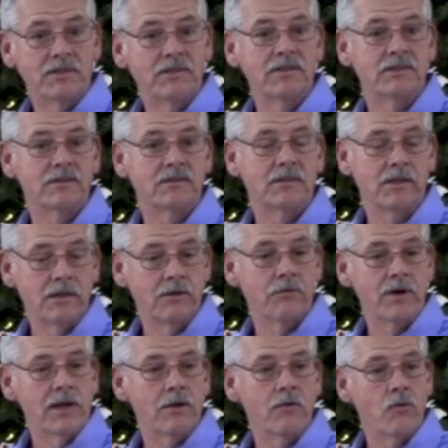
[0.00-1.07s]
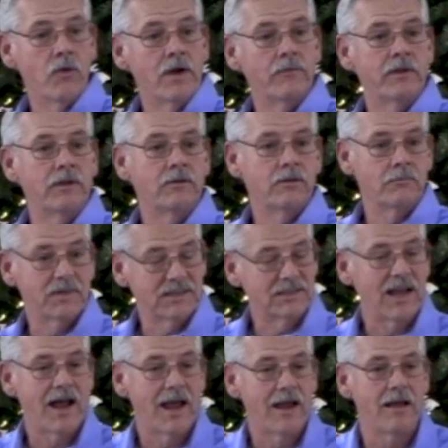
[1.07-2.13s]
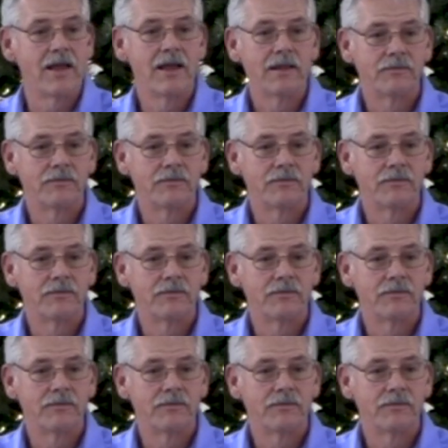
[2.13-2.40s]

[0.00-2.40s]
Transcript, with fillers: which is the Greek equivalent to Messiah,